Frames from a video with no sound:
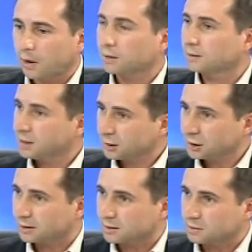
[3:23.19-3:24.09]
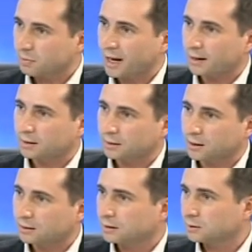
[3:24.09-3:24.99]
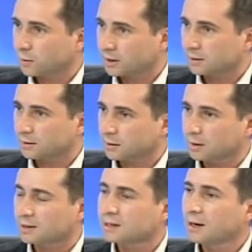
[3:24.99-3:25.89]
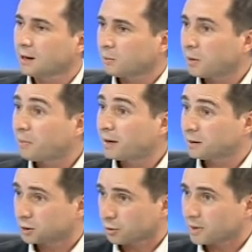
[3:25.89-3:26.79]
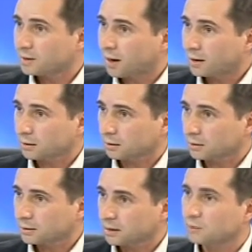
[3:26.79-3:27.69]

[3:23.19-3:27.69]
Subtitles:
politicians back in the 1920s and 30s, but by the German doctors.